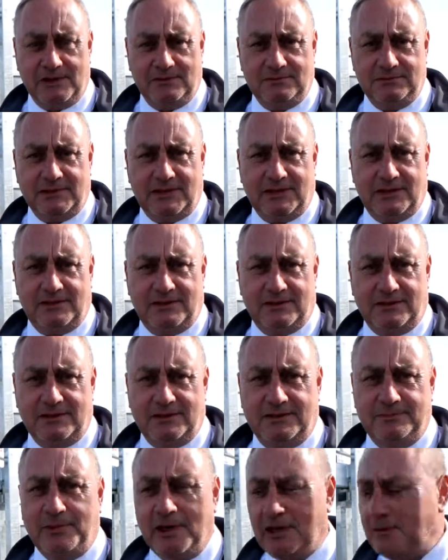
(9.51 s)
We're here at
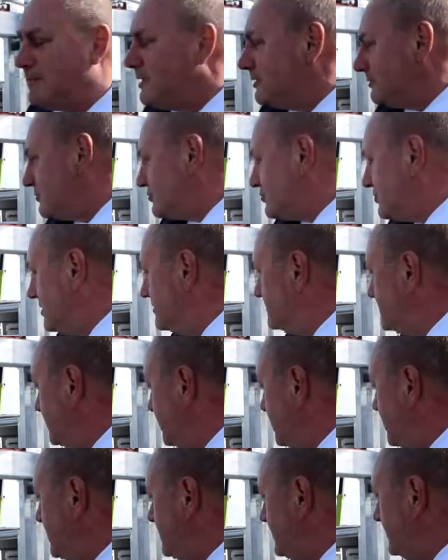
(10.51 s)
the Balmoral show
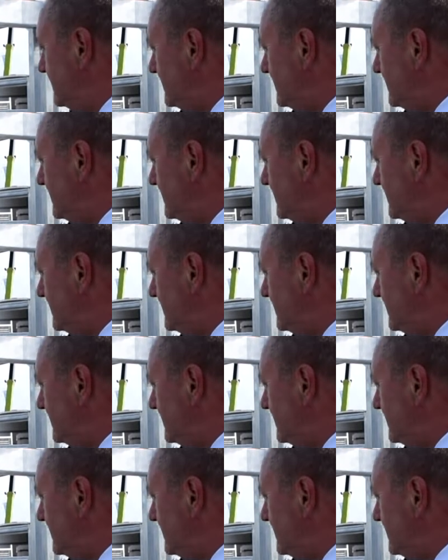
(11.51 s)
today.